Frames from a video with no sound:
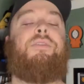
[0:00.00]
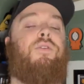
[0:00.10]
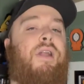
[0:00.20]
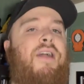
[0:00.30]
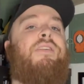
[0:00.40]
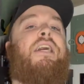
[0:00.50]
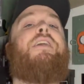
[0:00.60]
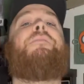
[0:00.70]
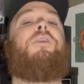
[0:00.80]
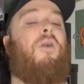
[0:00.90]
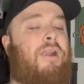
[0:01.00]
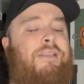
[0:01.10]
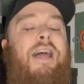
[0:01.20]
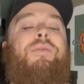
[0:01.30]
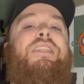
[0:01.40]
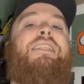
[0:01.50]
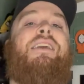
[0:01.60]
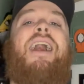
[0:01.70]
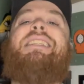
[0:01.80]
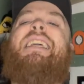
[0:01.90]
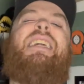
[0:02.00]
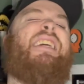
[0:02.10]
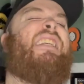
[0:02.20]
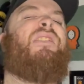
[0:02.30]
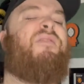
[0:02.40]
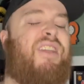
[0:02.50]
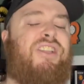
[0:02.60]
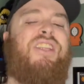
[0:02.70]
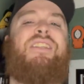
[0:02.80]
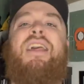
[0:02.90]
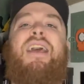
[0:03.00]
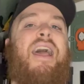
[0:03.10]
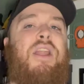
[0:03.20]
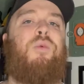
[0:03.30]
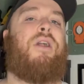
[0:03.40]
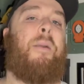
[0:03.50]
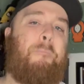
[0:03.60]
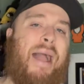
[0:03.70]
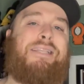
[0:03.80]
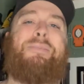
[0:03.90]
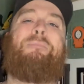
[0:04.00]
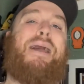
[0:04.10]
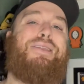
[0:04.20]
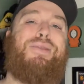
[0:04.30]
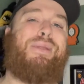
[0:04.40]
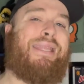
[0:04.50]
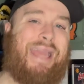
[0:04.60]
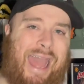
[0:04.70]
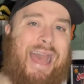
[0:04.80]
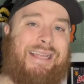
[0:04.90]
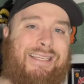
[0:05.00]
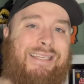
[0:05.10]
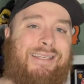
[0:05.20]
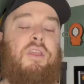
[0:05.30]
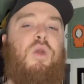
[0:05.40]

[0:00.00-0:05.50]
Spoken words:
Don't ever let your guard down with these guys. It is vicious and it will come back to bite you in the ass.